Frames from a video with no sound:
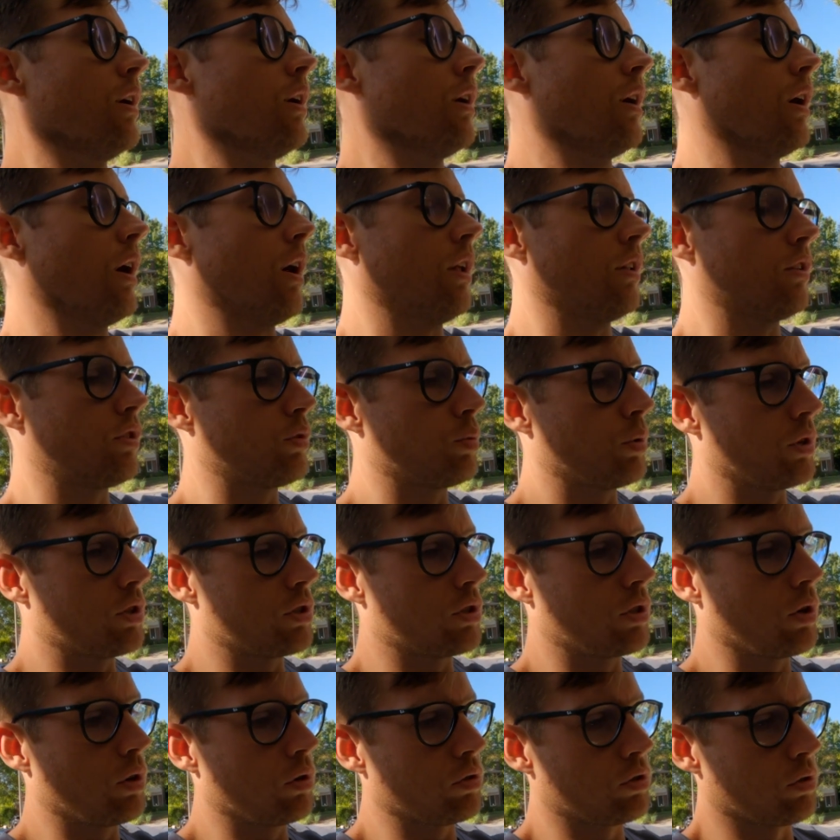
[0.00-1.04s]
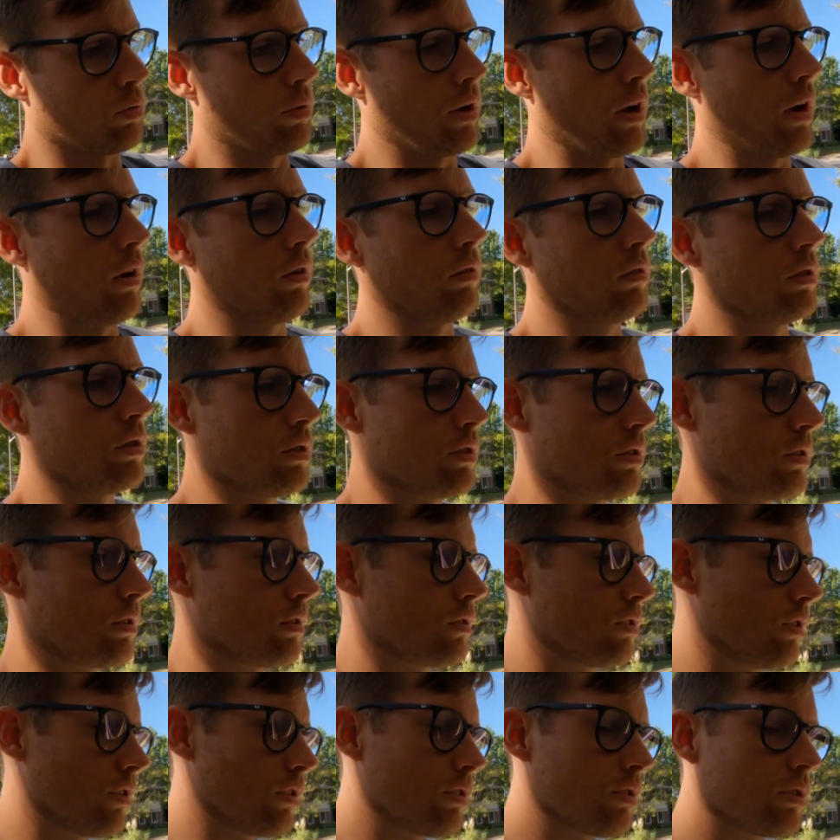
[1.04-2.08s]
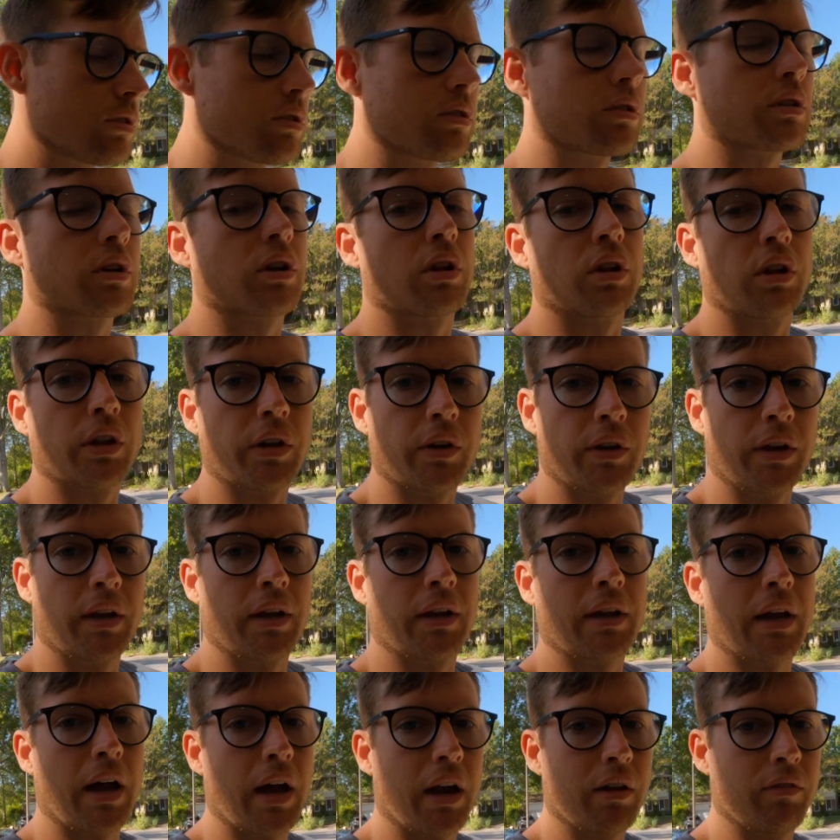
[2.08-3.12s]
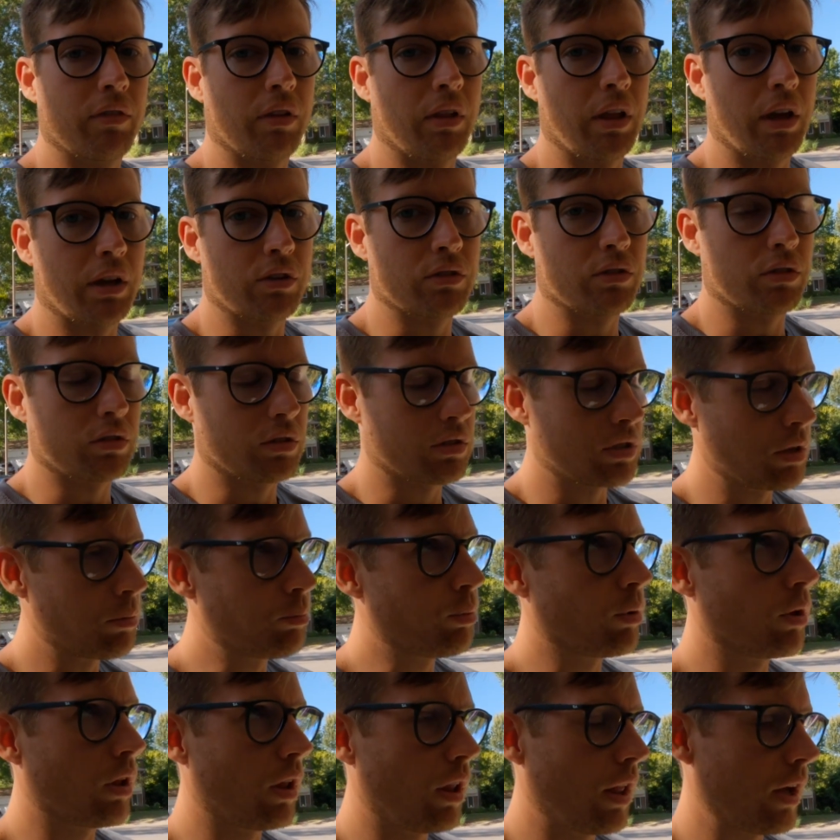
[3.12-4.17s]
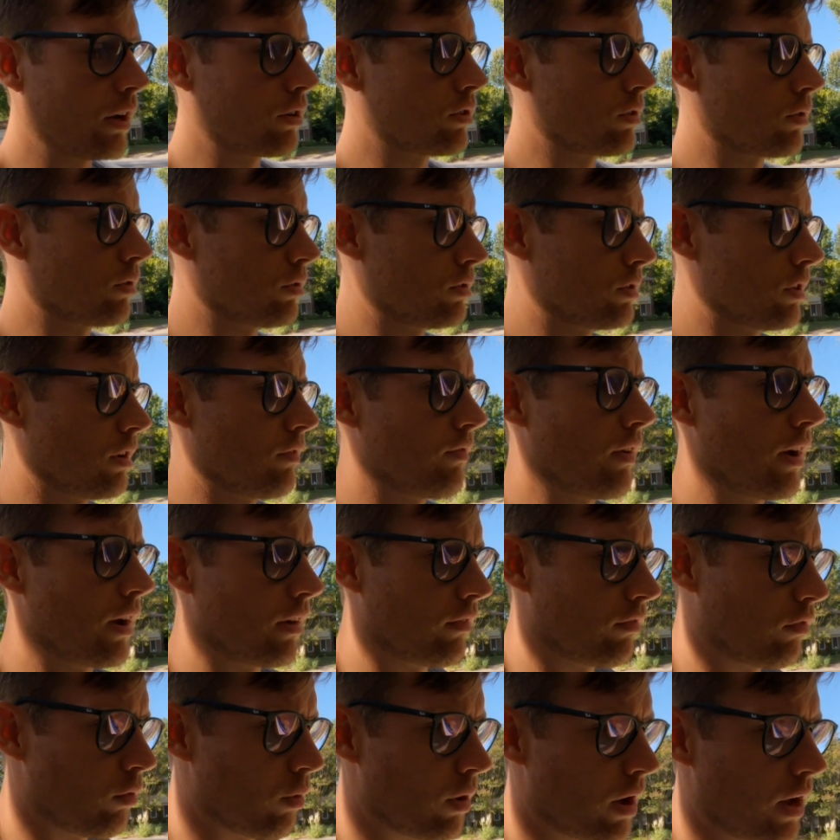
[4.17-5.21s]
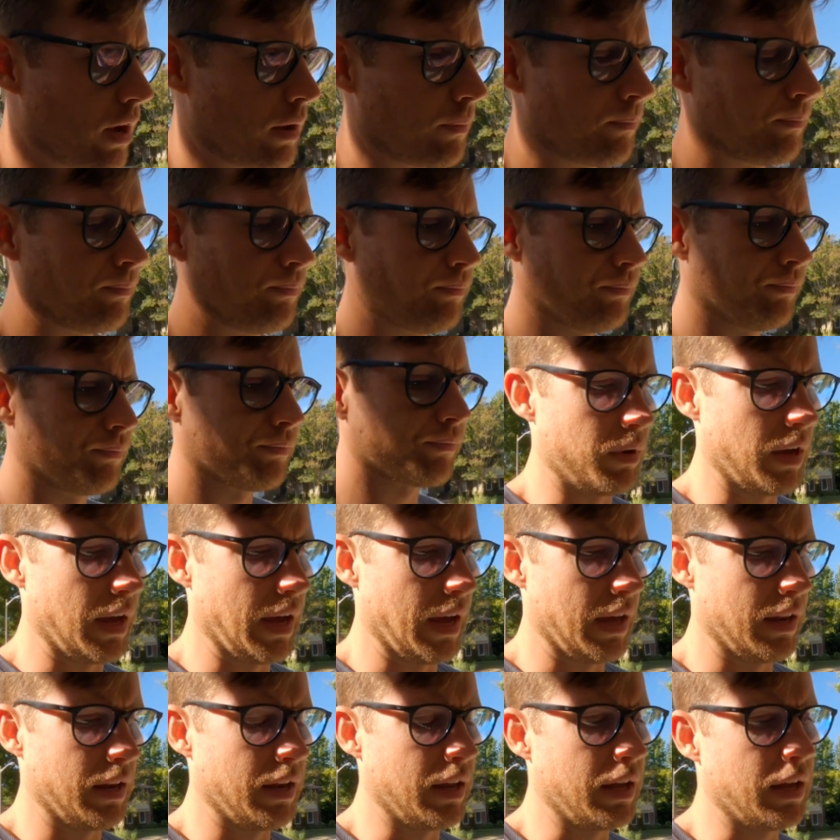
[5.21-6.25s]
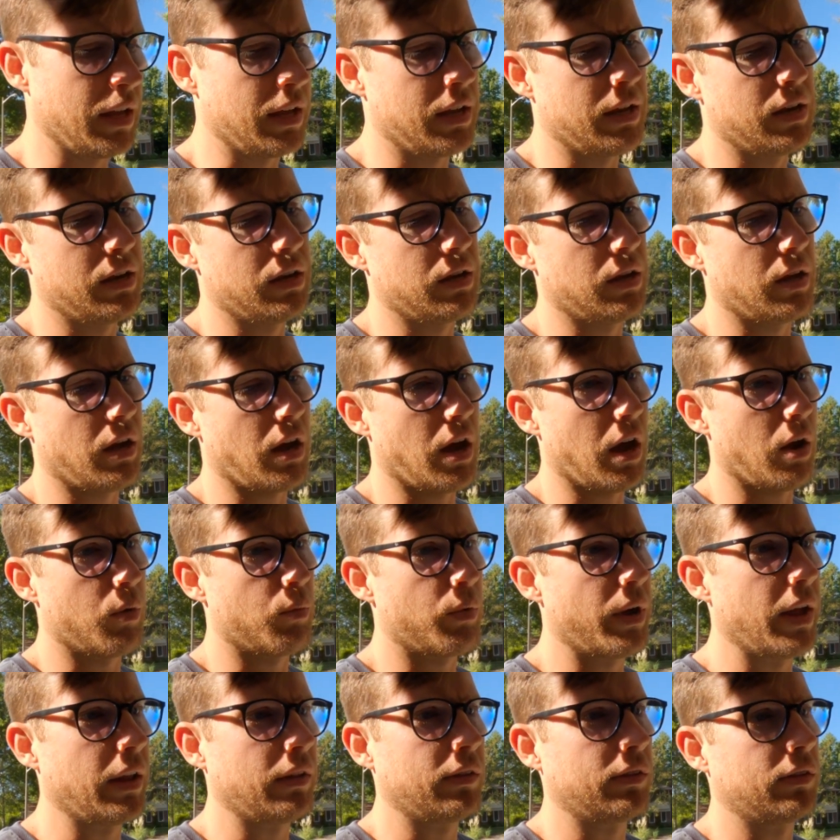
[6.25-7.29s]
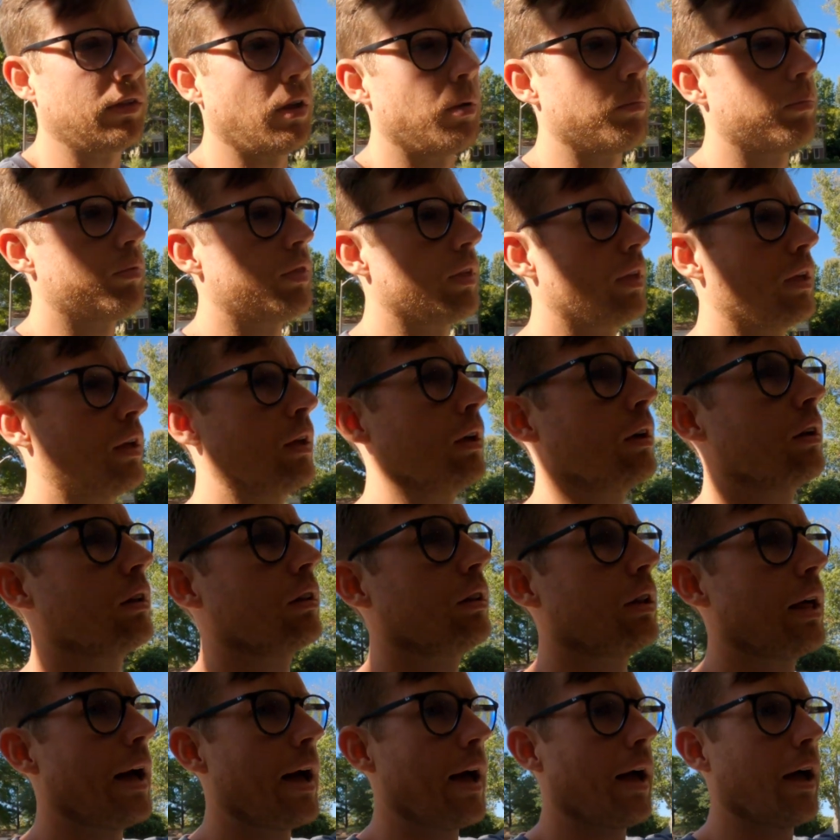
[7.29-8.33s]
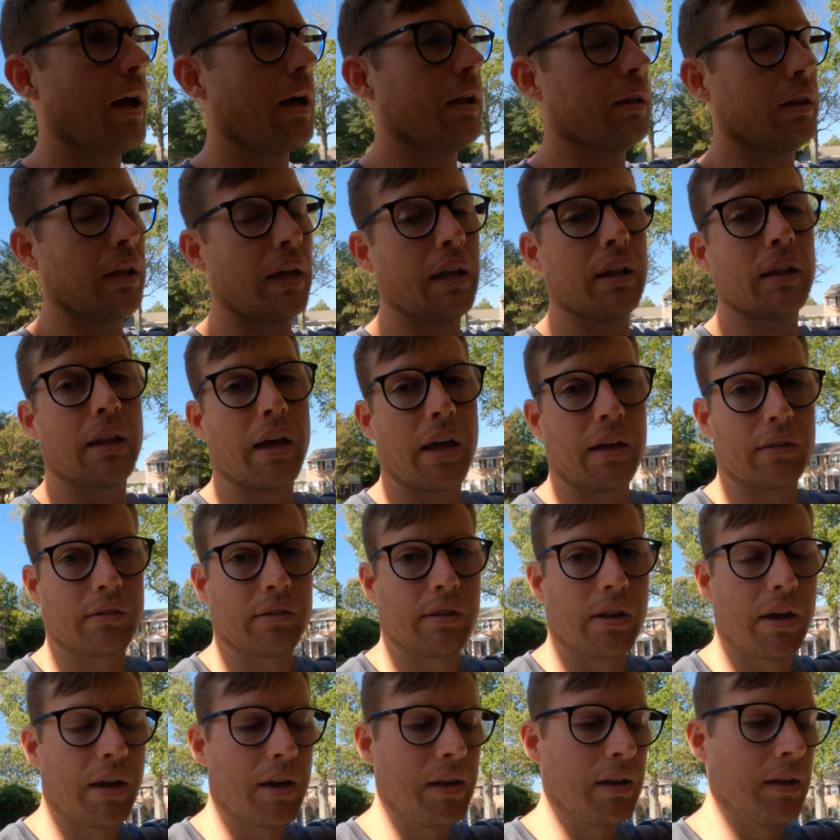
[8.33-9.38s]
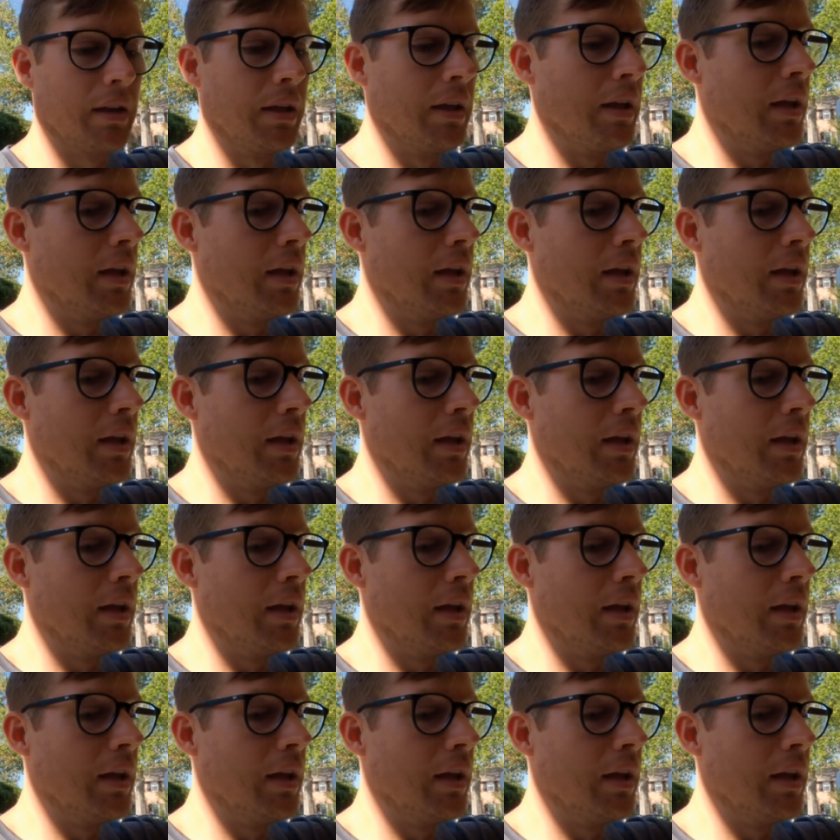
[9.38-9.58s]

and switched those around, just clearing kind of simple electrical stuff out of the way. And then I read something late last night